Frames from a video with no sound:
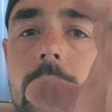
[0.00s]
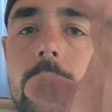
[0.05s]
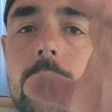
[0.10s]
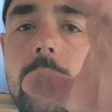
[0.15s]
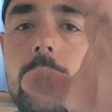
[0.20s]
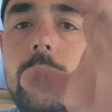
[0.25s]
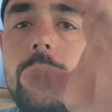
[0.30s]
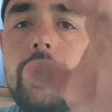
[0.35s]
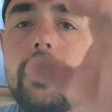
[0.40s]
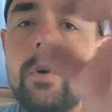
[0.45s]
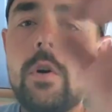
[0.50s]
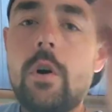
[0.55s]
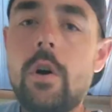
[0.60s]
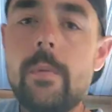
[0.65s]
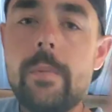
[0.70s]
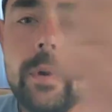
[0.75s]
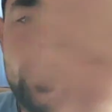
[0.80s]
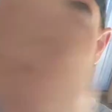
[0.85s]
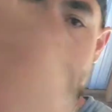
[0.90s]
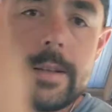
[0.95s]
Or if you go
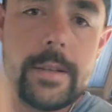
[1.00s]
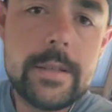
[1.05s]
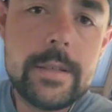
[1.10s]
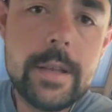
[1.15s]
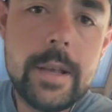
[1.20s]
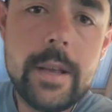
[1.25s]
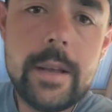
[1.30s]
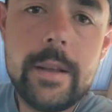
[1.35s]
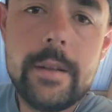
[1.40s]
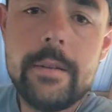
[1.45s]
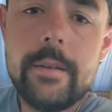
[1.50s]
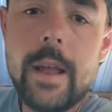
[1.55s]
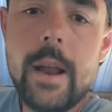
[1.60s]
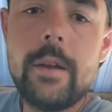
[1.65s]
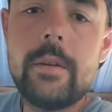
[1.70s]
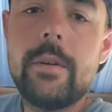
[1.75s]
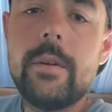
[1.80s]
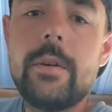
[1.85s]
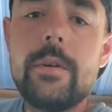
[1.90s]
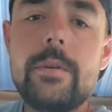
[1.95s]
up against, say, I
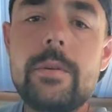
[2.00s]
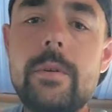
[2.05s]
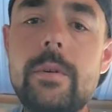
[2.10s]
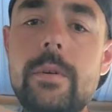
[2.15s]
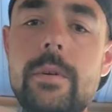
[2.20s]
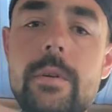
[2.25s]
don't know,